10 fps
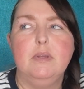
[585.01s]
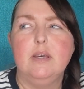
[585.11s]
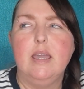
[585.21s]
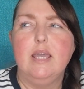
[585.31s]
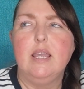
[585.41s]

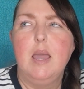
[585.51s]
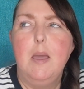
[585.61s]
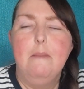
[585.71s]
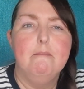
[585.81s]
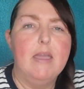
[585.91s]
be like
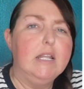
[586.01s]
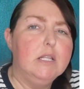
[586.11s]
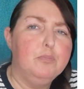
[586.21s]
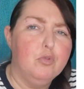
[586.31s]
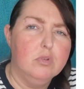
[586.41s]

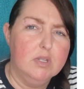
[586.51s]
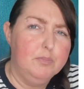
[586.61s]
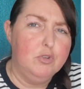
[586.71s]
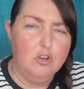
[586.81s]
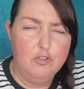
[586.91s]

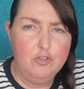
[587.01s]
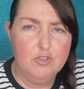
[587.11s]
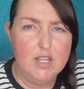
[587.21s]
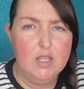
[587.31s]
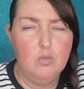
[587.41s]
mind-blowingly beautiful, right?